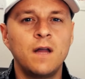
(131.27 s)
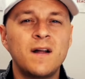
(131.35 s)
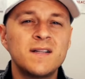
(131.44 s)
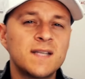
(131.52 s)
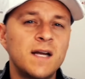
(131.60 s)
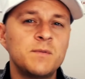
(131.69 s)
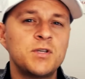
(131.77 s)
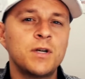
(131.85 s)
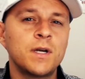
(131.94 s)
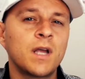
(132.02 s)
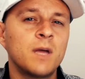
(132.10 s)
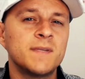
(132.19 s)
A lot of times
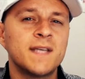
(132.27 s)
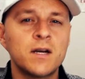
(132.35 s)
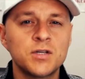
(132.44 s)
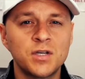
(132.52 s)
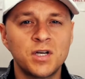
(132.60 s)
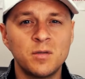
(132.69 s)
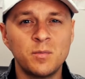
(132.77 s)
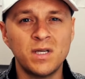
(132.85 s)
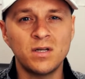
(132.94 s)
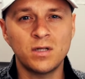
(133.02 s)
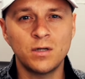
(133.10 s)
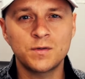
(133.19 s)
your income is actually going to be
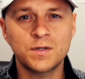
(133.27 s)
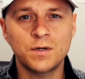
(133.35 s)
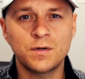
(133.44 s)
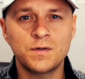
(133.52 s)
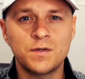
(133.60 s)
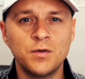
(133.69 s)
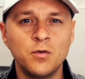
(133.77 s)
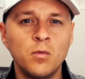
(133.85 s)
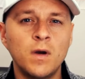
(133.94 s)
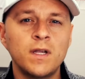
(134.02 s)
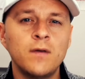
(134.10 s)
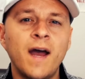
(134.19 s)
closer to
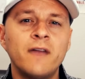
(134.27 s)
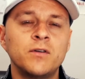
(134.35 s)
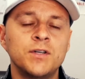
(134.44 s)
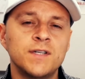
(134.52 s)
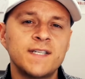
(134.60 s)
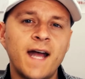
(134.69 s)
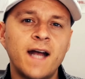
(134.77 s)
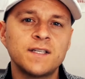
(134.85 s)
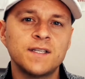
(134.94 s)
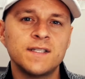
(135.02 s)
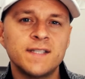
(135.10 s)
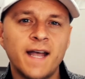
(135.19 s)
what you have on your
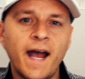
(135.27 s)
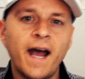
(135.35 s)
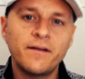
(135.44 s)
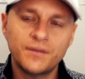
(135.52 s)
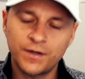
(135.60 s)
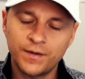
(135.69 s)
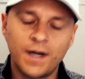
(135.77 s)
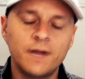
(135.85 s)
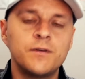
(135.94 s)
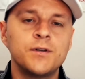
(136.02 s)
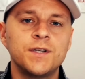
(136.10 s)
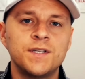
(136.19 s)
taxes after a lot
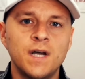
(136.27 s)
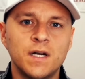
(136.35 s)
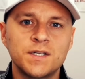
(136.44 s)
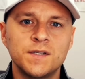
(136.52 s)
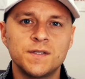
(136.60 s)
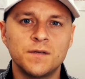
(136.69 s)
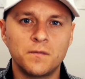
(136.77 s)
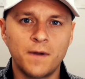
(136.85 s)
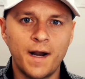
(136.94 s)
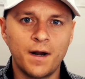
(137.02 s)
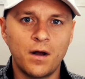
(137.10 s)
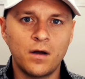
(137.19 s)
of your deductions and
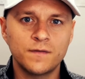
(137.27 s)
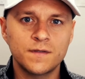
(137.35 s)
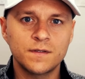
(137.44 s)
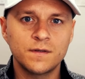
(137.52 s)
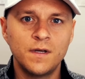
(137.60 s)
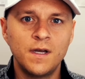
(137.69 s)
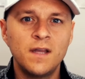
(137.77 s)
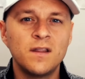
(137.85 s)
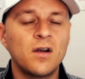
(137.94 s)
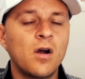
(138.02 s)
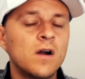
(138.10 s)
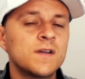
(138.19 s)
write-offs.
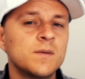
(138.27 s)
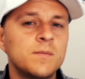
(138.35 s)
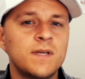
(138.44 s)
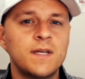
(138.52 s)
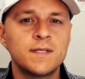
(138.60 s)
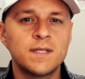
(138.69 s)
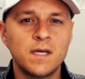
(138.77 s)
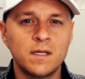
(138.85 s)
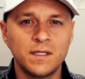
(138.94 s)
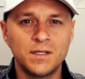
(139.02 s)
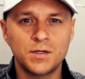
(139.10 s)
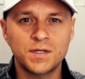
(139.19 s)
There are some things
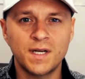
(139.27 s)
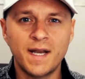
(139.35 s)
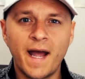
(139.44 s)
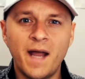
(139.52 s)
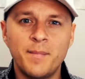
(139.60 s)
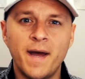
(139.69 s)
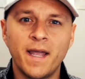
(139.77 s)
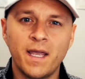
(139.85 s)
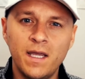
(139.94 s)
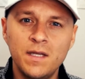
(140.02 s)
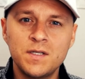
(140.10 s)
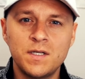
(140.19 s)
that lenders can add back
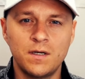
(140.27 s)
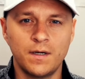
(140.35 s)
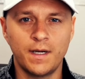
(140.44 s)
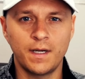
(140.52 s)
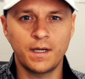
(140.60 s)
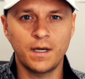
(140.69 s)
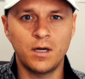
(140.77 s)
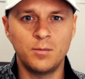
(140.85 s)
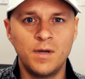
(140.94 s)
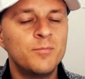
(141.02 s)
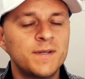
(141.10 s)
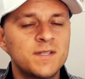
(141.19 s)
into your
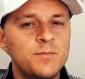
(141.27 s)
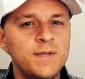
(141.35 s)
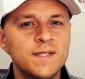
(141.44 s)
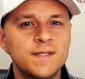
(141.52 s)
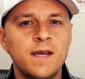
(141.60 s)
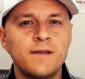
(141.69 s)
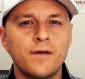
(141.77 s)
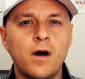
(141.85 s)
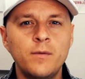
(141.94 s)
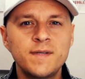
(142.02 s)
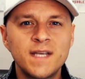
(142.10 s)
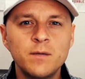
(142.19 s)
income, but to be safe,
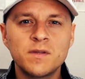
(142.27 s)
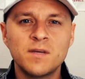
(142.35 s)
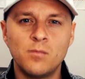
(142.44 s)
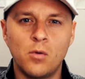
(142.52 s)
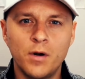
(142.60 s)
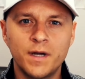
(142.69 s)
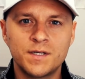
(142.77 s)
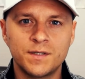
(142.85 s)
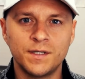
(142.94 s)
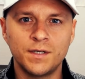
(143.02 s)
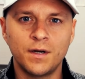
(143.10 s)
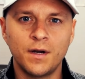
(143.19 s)
always get with a mortgage
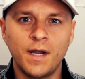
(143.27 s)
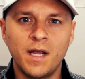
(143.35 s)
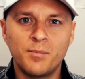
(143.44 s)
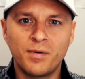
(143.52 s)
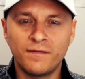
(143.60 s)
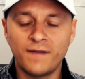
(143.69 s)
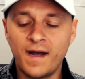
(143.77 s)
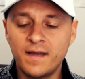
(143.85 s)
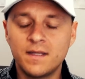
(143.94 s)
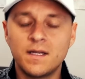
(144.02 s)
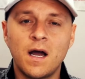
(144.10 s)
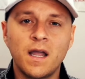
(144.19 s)
lender and
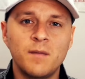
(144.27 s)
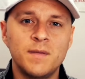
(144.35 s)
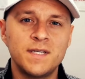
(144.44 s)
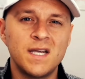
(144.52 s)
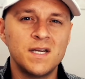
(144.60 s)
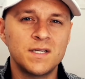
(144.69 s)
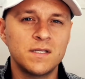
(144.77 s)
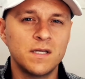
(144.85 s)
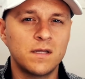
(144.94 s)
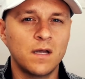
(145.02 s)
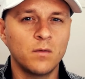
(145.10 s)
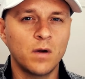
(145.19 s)
provide the documentation
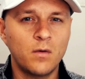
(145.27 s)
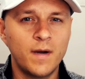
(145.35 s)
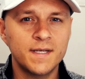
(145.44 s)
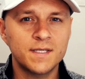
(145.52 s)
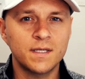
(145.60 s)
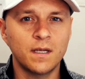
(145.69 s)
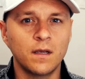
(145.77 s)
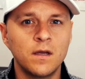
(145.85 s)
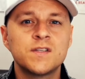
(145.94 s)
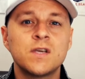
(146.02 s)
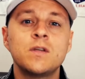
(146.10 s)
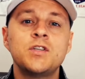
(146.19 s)
that they're requesting
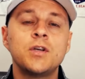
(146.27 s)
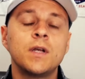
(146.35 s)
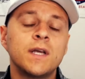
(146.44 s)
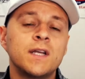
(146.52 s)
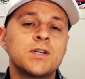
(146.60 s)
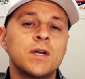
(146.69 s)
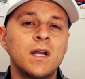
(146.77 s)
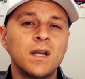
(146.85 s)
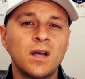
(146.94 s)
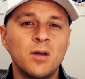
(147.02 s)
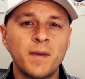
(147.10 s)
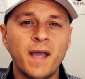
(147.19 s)
so that you can get your
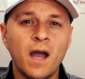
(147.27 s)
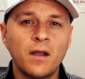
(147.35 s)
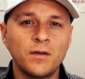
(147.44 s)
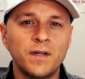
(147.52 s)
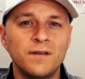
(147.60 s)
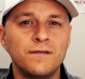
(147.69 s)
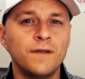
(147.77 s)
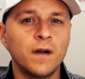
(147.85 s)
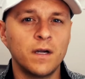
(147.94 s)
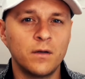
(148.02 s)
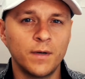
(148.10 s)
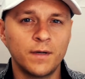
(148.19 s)
income calculated
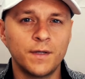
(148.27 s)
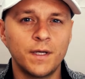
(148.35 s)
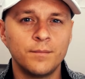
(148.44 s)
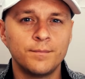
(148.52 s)
very quickly.